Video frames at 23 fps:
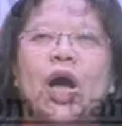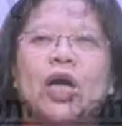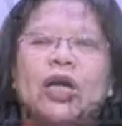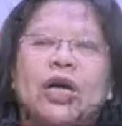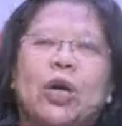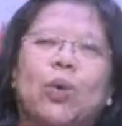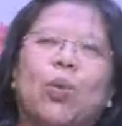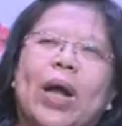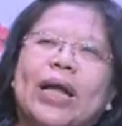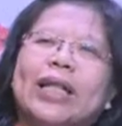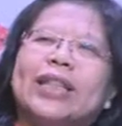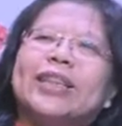
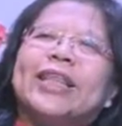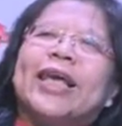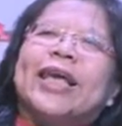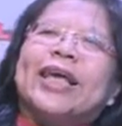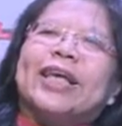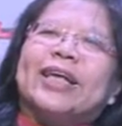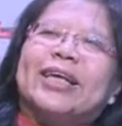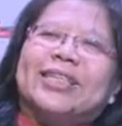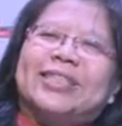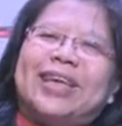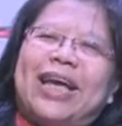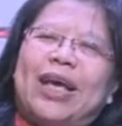one thing,
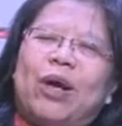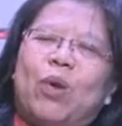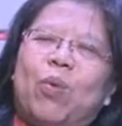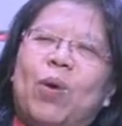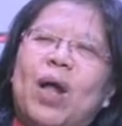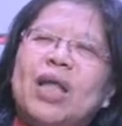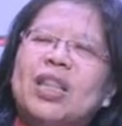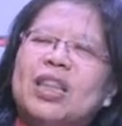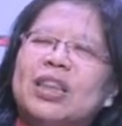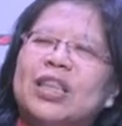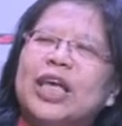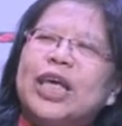he said,
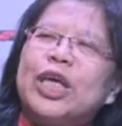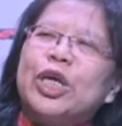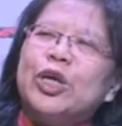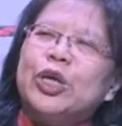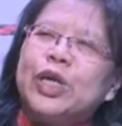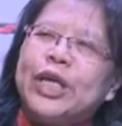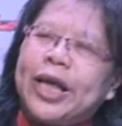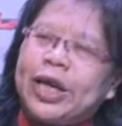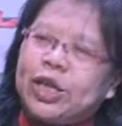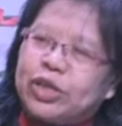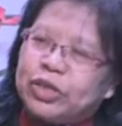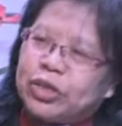one thing you
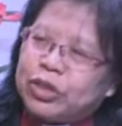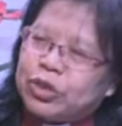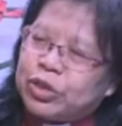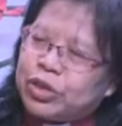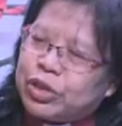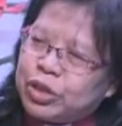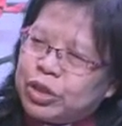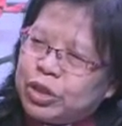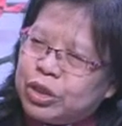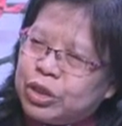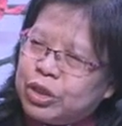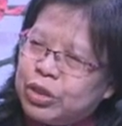need to
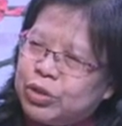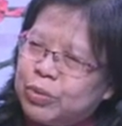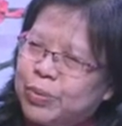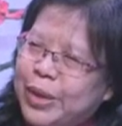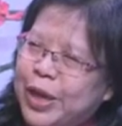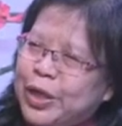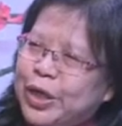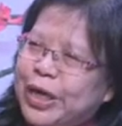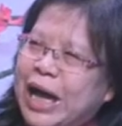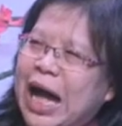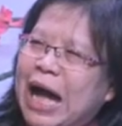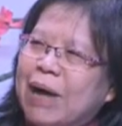do when
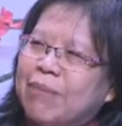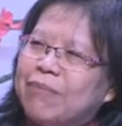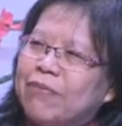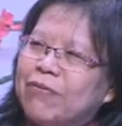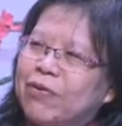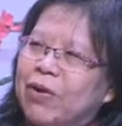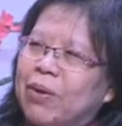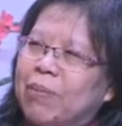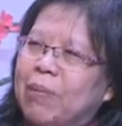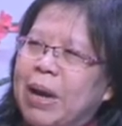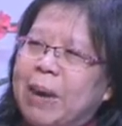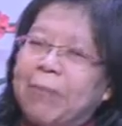you come
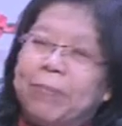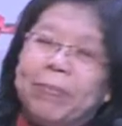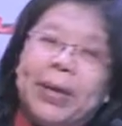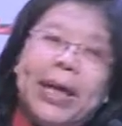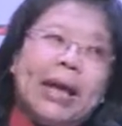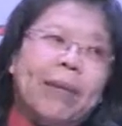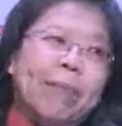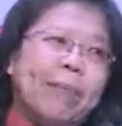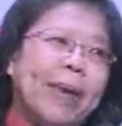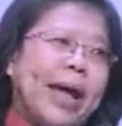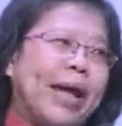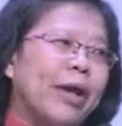for my
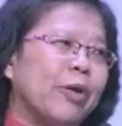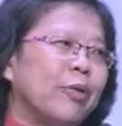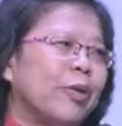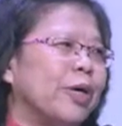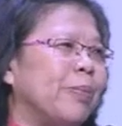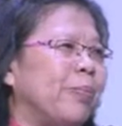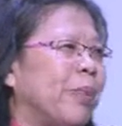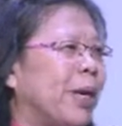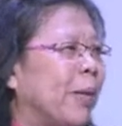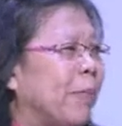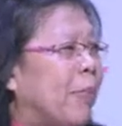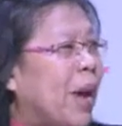big banquet,
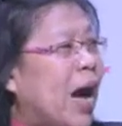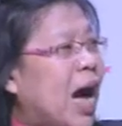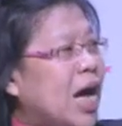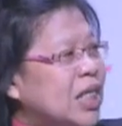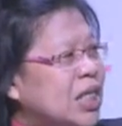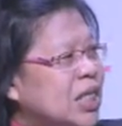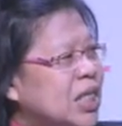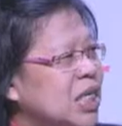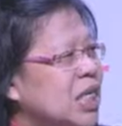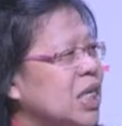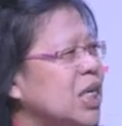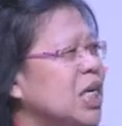big
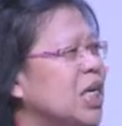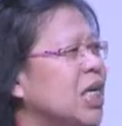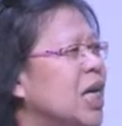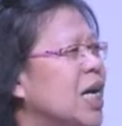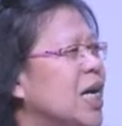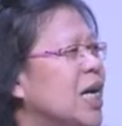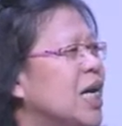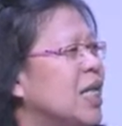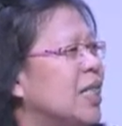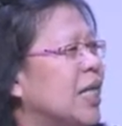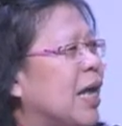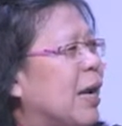party
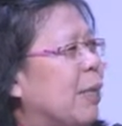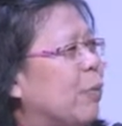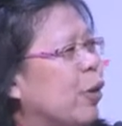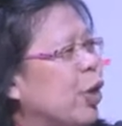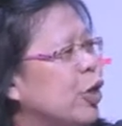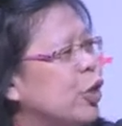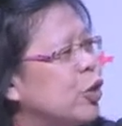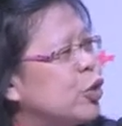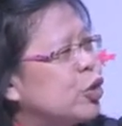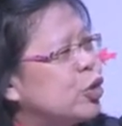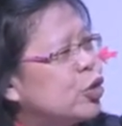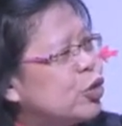that I'm going
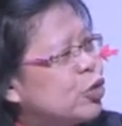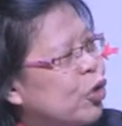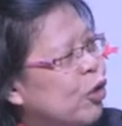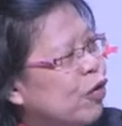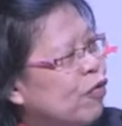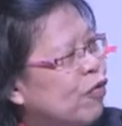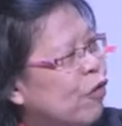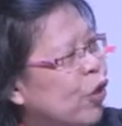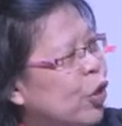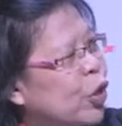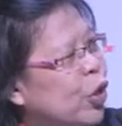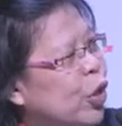to throw
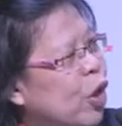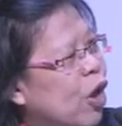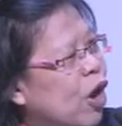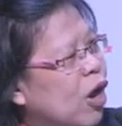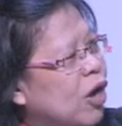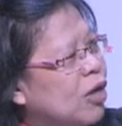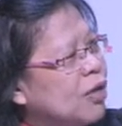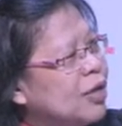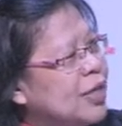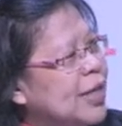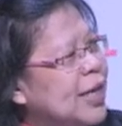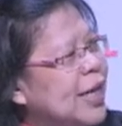for
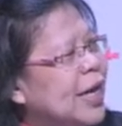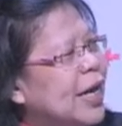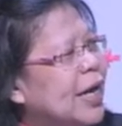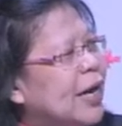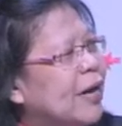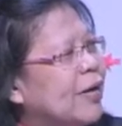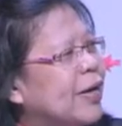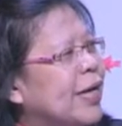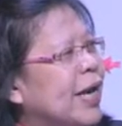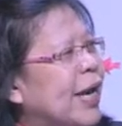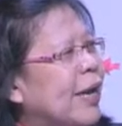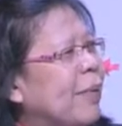y'all,
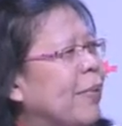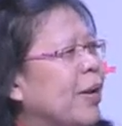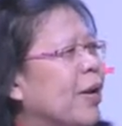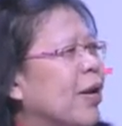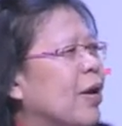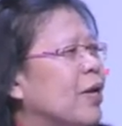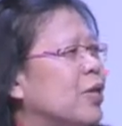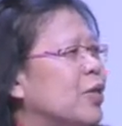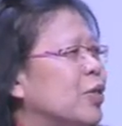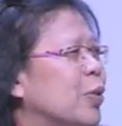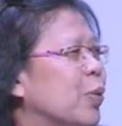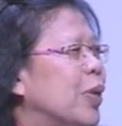okay,
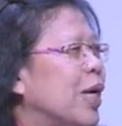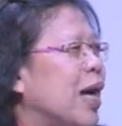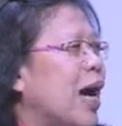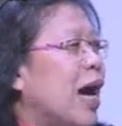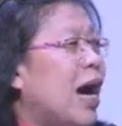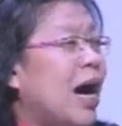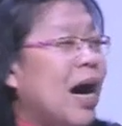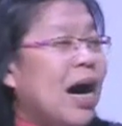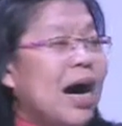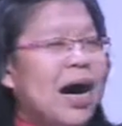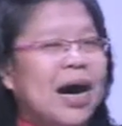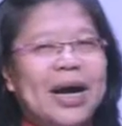because you work
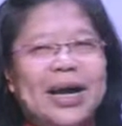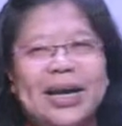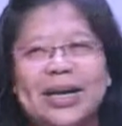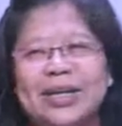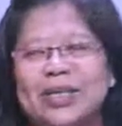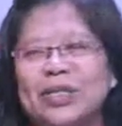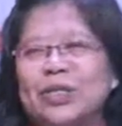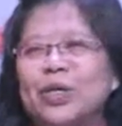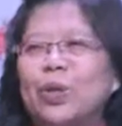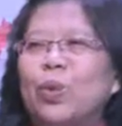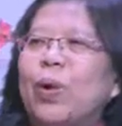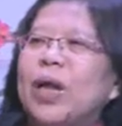hard.
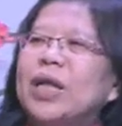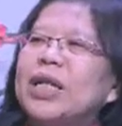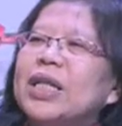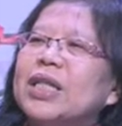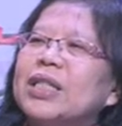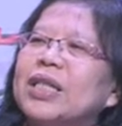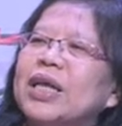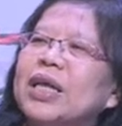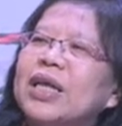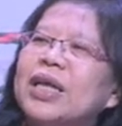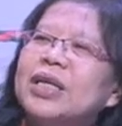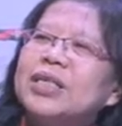So one
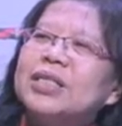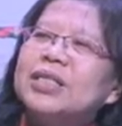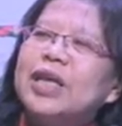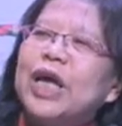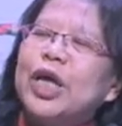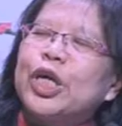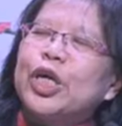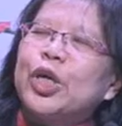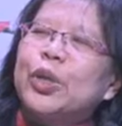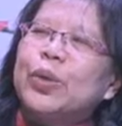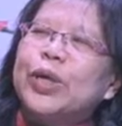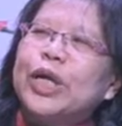thing is
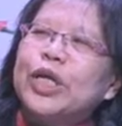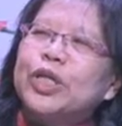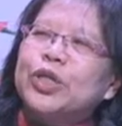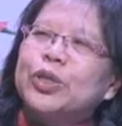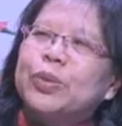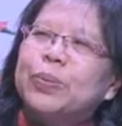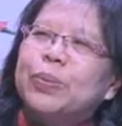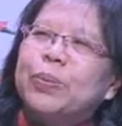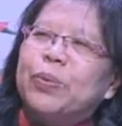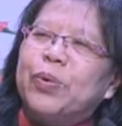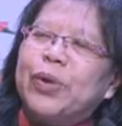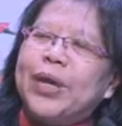that you need to
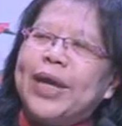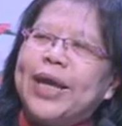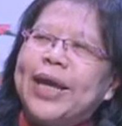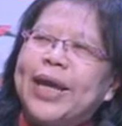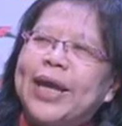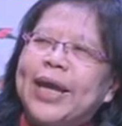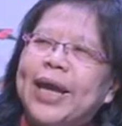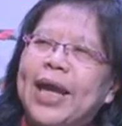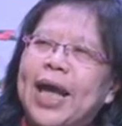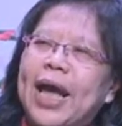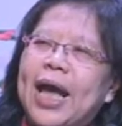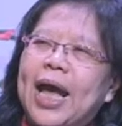bring
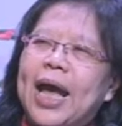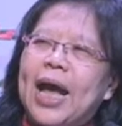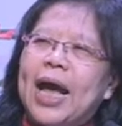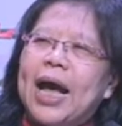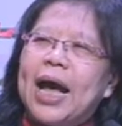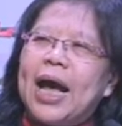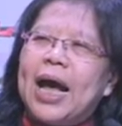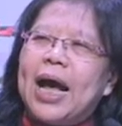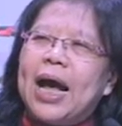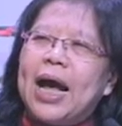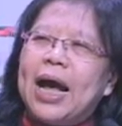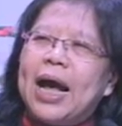
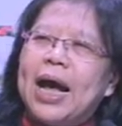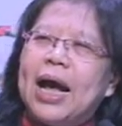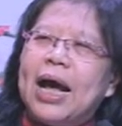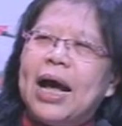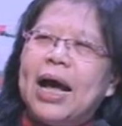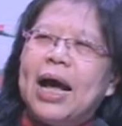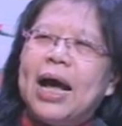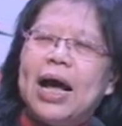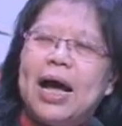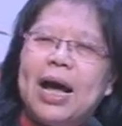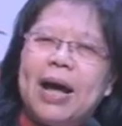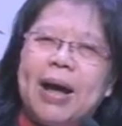a